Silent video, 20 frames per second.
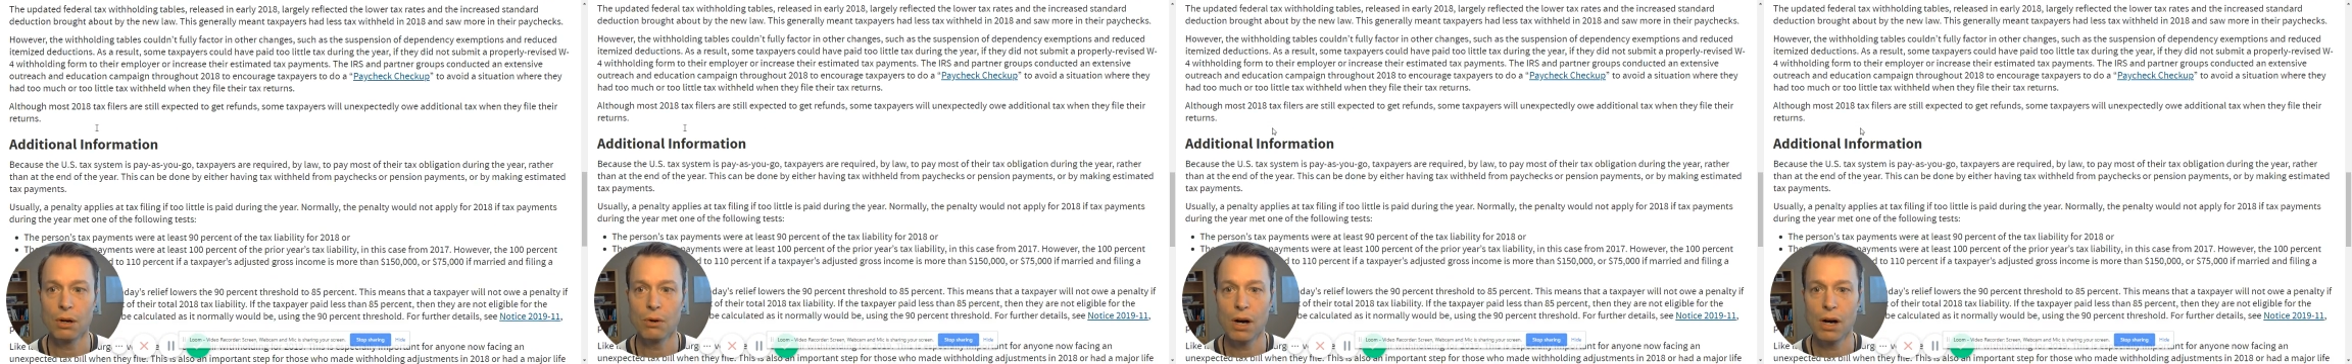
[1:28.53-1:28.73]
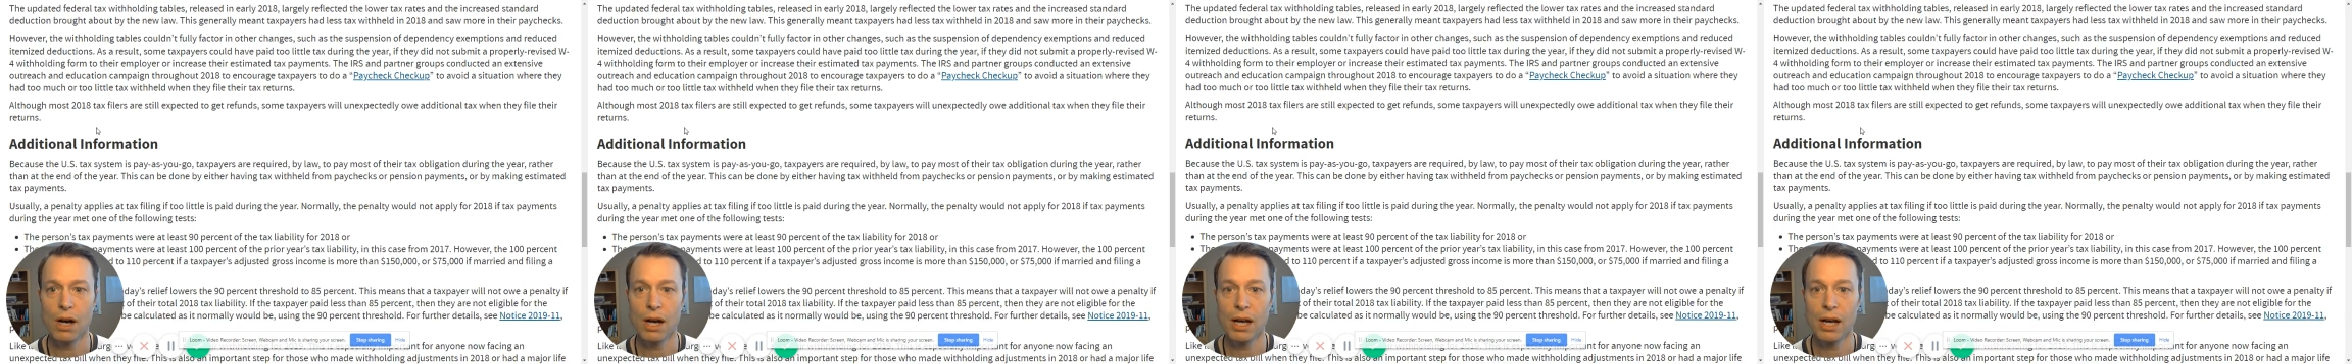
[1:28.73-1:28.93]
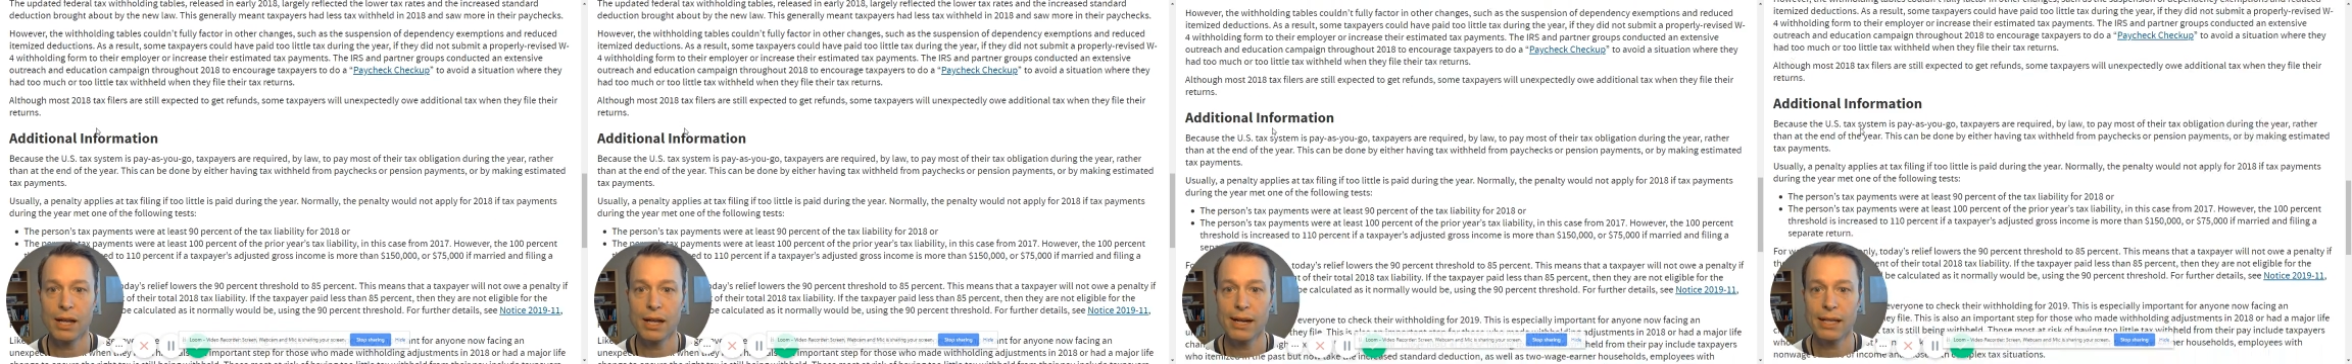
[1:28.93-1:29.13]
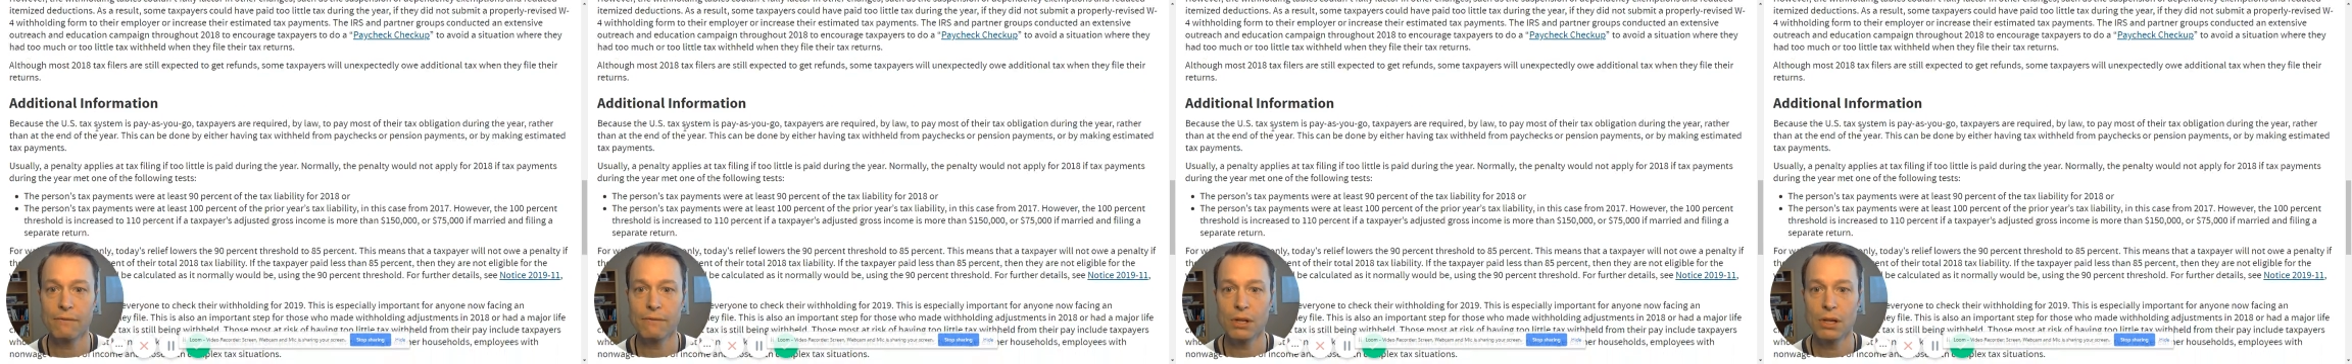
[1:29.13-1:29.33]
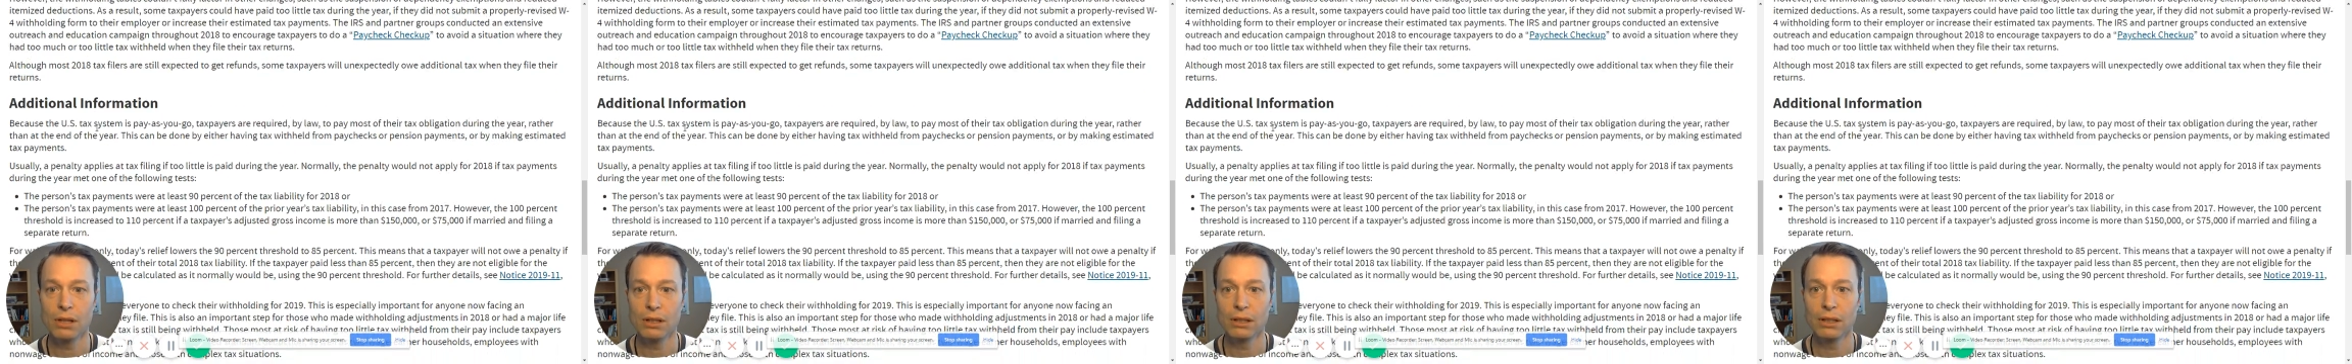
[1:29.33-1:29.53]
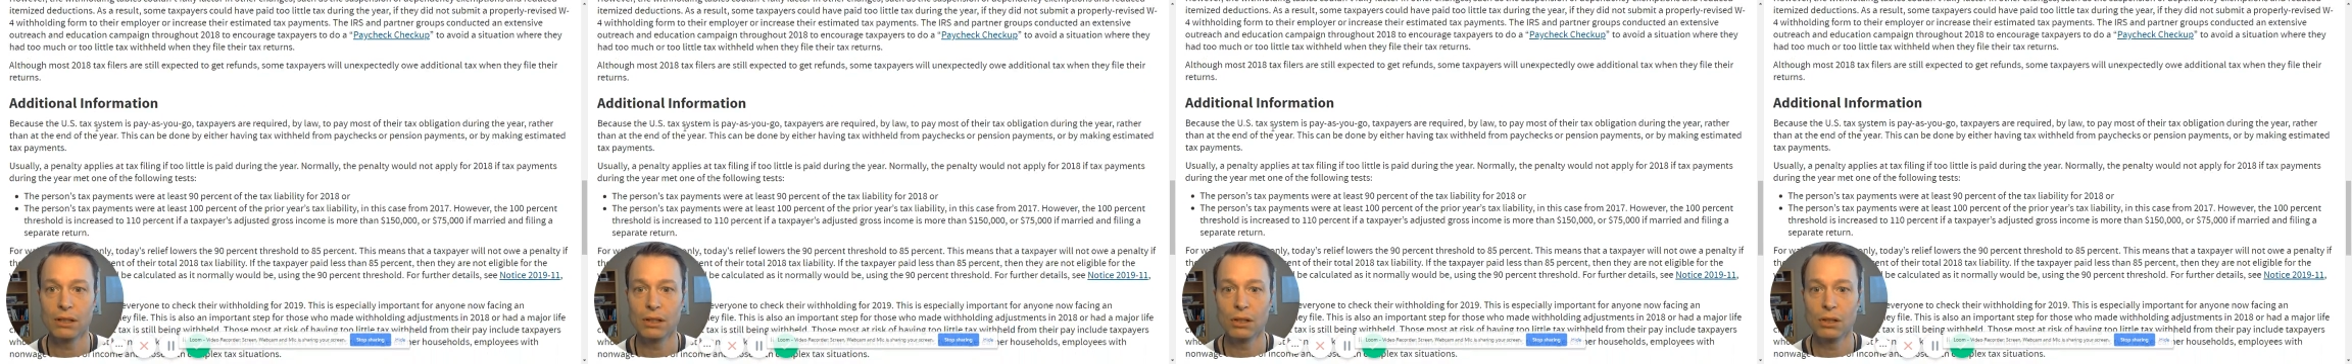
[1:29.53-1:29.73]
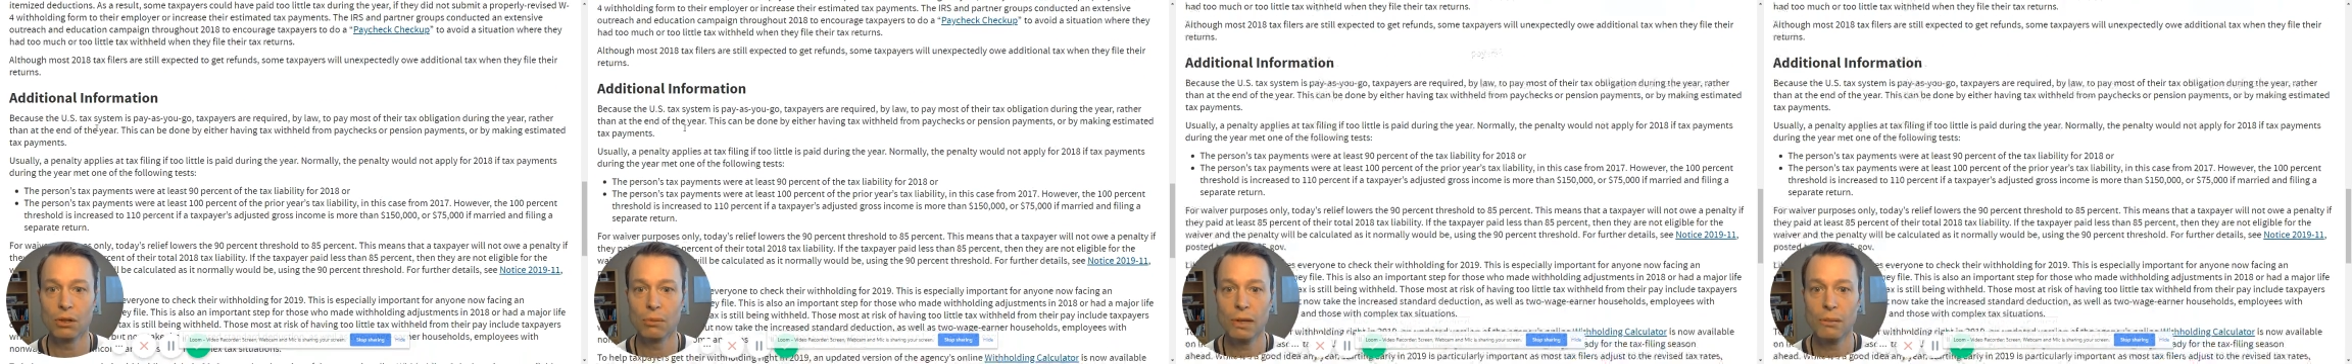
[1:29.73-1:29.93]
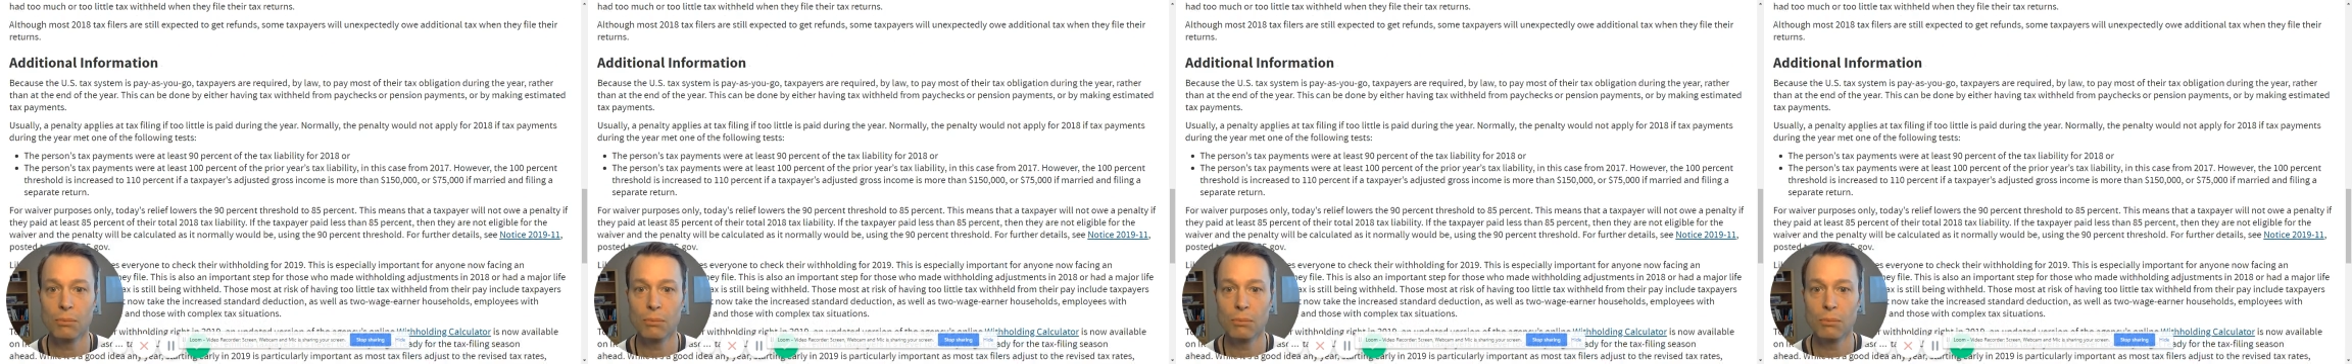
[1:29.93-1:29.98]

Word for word: on and give you a little bit